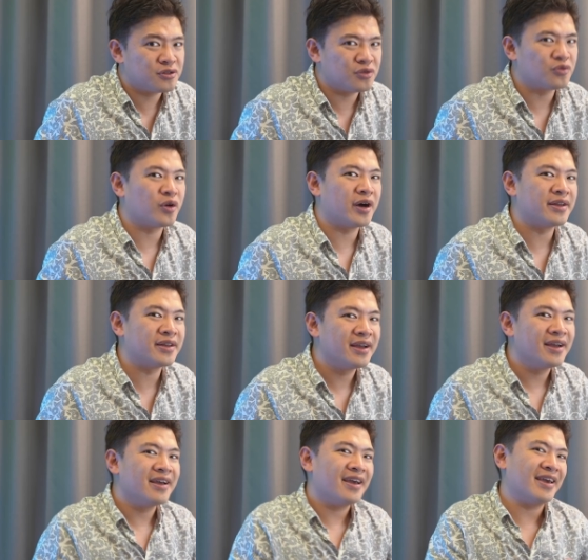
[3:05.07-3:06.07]
to run
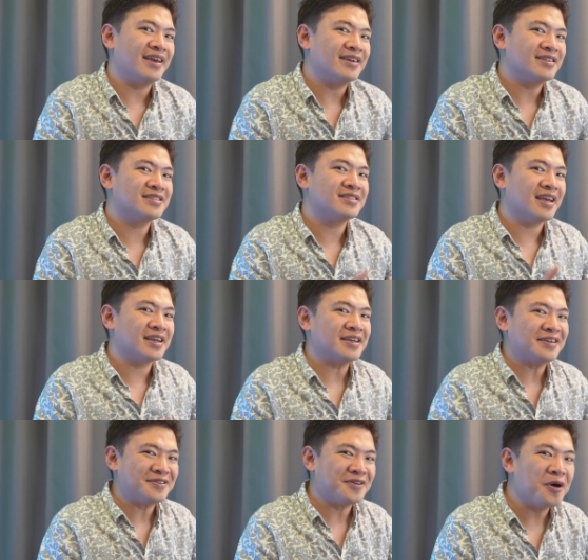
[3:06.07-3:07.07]
a
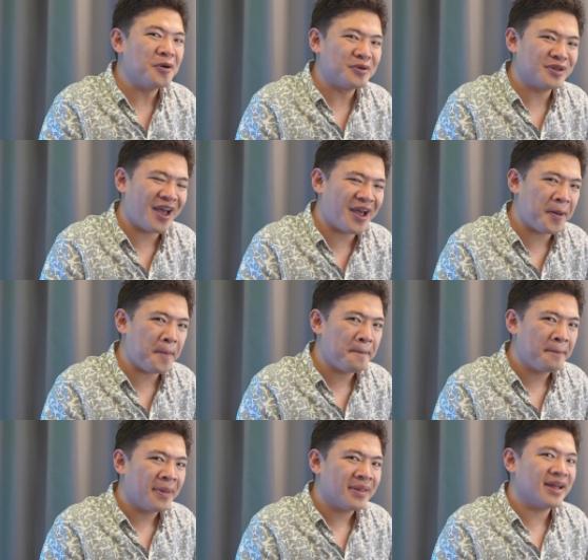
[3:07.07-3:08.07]
staking node. And
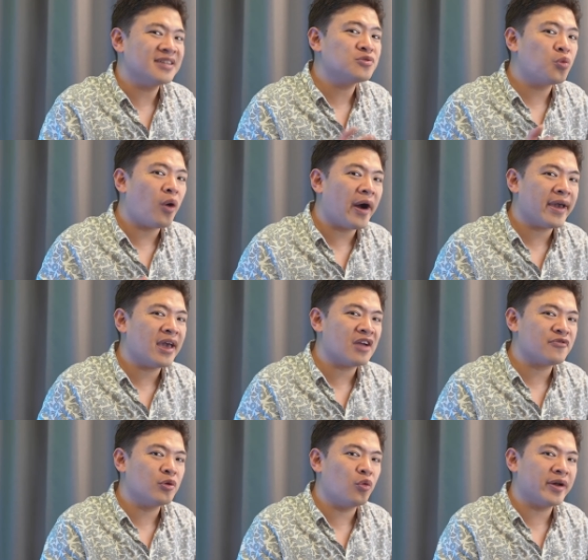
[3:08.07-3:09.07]
that's why
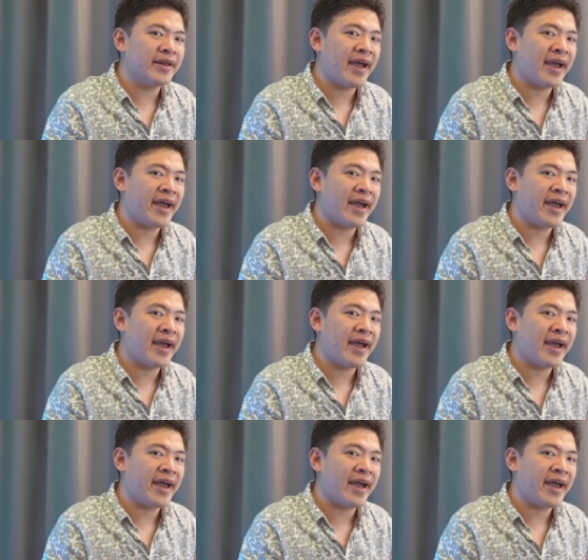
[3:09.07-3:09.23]
everyone